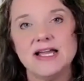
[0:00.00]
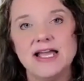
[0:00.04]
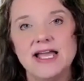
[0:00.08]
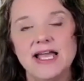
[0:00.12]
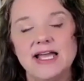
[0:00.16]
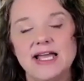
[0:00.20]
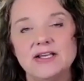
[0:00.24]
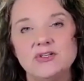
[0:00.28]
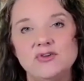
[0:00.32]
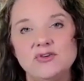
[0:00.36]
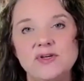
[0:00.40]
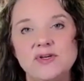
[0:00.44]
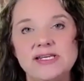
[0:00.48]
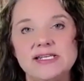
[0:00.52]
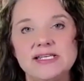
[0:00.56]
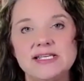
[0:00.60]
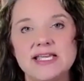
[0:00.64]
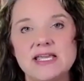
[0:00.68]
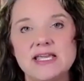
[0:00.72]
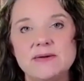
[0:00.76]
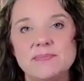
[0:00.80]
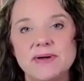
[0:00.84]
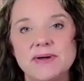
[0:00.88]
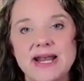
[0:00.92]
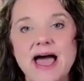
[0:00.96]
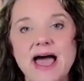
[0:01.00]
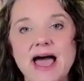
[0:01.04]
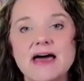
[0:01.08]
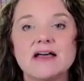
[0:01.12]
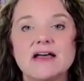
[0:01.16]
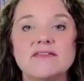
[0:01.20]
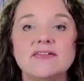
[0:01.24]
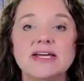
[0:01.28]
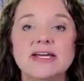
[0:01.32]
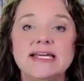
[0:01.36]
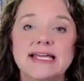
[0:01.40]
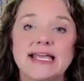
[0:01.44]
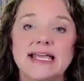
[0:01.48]
And you need to keep it out
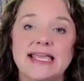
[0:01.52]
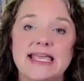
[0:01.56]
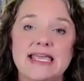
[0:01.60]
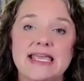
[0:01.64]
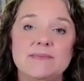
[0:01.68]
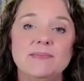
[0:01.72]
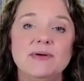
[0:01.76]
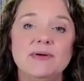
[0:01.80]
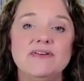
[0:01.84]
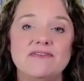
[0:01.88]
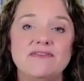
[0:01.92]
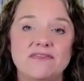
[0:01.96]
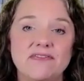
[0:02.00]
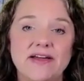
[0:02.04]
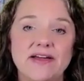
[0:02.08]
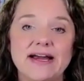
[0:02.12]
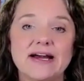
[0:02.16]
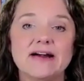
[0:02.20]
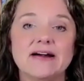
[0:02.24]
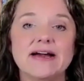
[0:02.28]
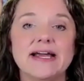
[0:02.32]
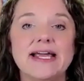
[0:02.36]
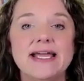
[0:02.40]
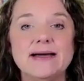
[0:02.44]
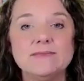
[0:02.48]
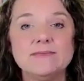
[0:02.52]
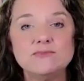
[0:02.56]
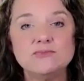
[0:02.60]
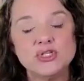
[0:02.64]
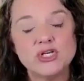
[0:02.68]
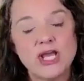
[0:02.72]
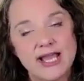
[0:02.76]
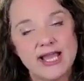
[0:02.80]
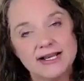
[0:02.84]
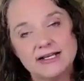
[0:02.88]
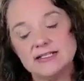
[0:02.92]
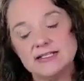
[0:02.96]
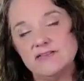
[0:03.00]
of it and keep it very
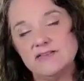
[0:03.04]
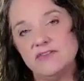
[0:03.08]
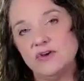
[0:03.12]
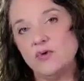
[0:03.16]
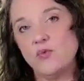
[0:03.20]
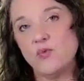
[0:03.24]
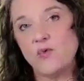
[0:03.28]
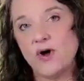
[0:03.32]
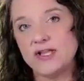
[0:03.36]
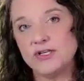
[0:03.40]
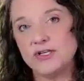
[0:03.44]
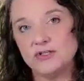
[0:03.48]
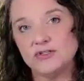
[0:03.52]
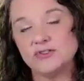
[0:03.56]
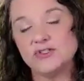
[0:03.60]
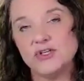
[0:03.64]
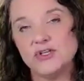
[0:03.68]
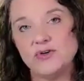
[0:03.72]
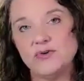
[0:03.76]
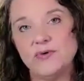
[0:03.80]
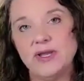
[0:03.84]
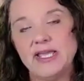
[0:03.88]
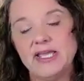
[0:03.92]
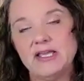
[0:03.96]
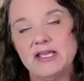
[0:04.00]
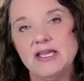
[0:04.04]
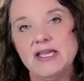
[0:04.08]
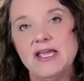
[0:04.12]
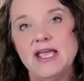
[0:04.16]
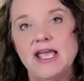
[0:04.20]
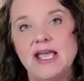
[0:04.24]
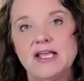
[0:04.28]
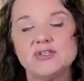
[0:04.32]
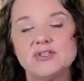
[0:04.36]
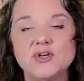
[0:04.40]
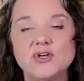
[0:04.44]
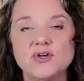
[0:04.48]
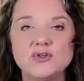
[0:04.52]
objective in what you're doing.
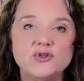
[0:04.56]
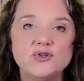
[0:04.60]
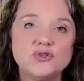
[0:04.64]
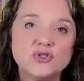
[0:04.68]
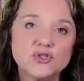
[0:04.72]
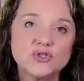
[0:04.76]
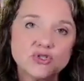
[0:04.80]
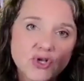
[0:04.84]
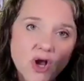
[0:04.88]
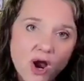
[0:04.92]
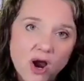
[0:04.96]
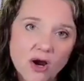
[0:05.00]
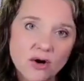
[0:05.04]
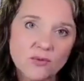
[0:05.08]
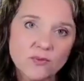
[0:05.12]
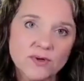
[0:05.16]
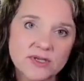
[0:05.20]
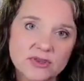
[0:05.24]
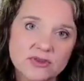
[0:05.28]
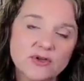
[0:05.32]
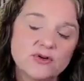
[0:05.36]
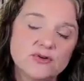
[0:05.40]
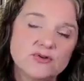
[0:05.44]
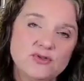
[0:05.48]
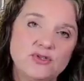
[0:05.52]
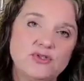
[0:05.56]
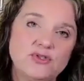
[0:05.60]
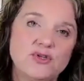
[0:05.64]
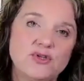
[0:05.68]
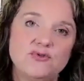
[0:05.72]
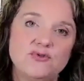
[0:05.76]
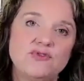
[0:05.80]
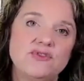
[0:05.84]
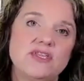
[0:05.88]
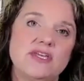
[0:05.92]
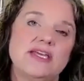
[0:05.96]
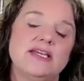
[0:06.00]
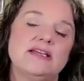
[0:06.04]
And so you start with those two
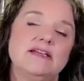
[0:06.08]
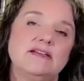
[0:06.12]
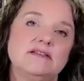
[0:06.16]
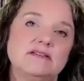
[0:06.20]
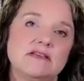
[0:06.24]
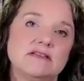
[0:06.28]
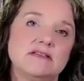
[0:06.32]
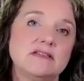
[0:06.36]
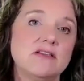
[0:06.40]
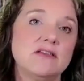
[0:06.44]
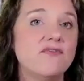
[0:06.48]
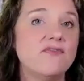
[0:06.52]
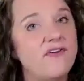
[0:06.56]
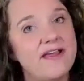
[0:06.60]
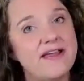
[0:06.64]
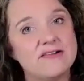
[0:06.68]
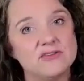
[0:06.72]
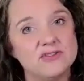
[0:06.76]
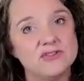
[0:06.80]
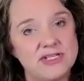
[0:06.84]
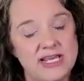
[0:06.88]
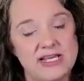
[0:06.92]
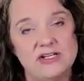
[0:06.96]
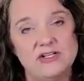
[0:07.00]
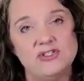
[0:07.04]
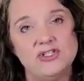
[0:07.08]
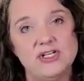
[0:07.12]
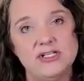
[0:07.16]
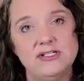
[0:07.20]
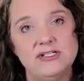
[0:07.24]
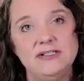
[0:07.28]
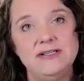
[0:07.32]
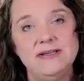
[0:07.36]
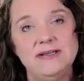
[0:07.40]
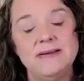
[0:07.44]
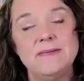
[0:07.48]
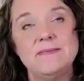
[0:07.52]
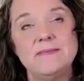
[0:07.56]
things as a
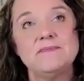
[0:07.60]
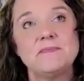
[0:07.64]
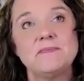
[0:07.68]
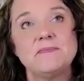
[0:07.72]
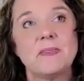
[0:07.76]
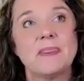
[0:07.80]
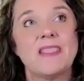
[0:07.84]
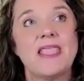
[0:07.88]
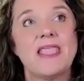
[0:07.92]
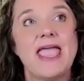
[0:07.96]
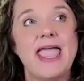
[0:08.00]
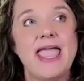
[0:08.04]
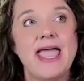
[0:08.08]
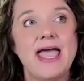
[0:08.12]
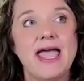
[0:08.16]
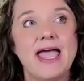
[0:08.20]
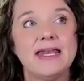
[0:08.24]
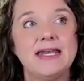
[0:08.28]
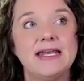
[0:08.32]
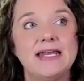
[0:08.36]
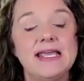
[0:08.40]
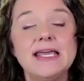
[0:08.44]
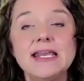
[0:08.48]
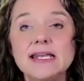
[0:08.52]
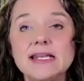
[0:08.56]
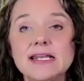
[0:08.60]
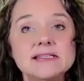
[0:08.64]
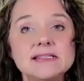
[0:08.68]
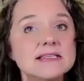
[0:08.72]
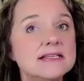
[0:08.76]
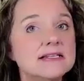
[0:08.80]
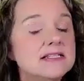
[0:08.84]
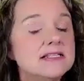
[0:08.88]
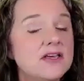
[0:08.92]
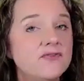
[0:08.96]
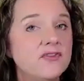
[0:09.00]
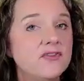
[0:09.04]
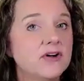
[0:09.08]
foundation. And it is a
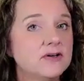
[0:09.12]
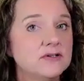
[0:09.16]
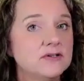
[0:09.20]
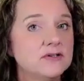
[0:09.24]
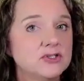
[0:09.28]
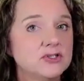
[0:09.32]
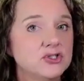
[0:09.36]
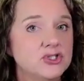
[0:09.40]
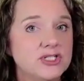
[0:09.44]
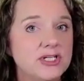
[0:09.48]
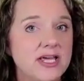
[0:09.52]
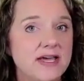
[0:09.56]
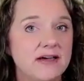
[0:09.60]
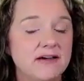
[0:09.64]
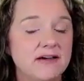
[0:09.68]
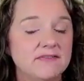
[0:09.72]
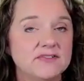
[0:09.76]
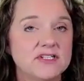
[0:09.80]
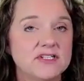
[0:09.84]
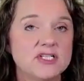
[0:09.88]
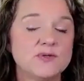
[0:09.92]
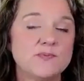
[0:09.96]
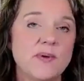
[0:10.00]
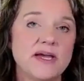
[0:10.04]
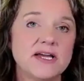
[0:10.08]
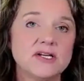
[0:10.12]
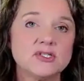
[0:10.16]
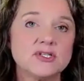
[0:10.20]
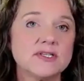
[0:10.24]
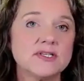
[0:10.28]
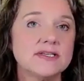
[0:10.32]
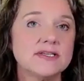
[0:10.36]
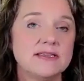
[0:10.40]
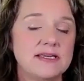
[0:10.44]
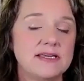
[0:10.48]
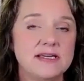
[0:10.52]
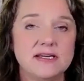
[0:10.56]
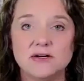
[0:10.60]
difficult shift,
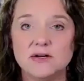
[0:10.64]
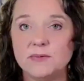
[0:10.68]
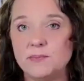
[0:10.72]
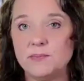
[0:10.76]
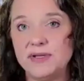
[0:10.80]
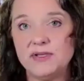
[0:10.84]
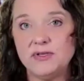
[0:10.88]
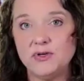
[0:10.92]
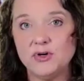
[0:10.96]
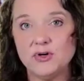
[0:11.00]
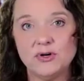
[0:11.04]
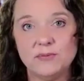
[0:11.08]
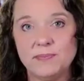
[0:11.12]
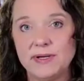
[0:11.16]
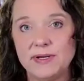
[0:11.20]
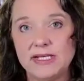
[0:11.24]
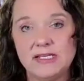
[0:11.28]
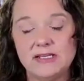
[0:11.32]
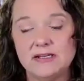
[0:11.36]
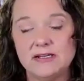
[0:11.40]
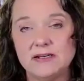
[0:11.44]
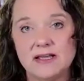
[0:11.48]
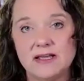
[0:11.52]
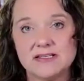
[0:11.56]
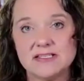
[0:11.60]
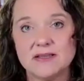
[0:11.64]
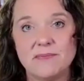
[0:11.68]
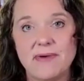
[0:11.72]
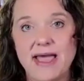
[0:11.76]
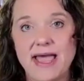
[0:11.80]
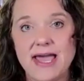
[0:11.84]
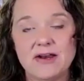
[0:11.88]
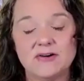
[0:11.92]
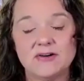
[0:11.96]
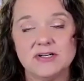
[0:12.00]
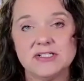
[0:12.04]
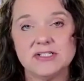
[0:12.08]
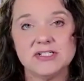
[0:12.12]
especially your opinion doesn't
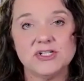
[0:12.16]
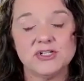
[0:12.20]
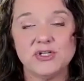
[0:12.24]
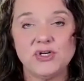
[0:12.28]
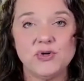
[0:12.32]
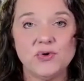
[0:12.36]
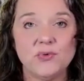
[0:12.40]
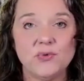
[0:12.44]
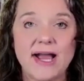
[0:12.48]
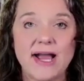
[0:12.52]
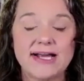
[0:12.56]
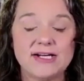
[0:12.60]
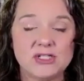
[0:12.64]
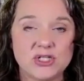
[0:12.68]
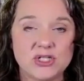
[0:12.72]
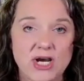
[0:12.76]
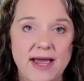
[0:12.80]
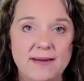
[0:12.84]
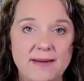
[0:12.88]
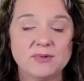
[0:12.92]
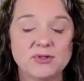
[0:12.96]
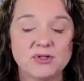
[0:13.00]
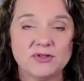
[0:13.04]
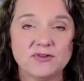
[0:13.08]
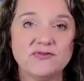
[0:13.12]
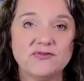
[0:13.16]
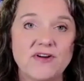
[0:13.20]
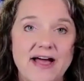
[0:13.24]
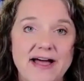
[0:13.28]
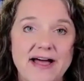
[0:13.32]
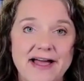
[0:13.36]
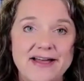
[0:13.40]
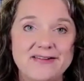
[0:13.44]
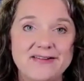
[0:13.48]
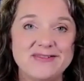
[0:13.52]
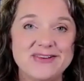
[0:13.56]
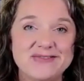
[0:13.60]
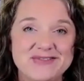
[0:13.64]
matter until you write chapter
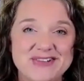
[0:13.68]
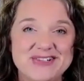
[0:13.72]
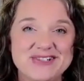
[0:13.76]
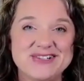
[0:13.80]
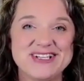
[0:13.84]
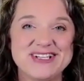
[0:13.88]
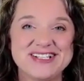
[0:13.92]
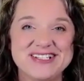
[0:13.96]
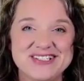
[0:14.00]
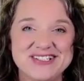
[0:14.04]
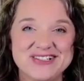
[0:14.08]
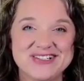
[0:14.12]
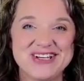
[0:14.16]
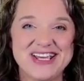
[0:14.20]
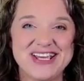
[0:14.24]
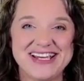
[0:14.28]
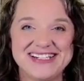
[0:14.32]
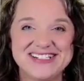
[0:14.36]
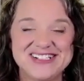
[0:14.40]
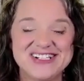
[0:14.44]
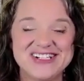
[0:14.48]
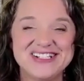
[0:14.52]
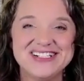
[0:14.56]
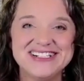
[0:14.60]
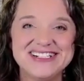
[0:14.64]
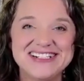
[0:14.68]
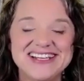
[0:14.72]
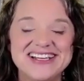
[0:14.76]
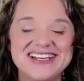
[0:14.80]
5 of your dissertation.